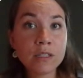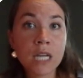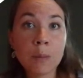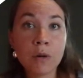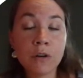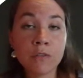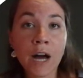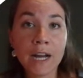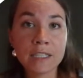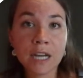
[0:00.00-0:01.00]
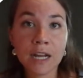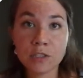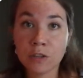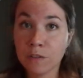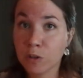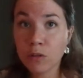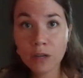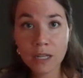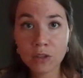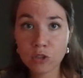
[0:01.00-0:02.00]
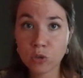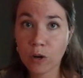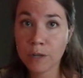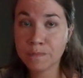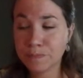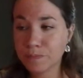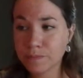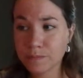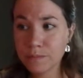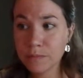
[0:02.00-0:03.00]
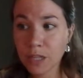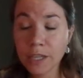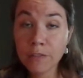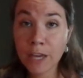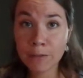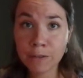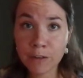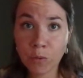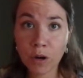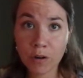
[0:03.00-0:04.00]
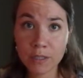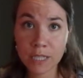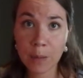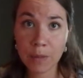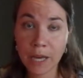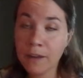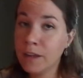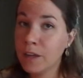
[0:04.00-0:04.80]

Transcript: on top of high tide. So if you're looking at the shore, you have 8 feet of water on top of that.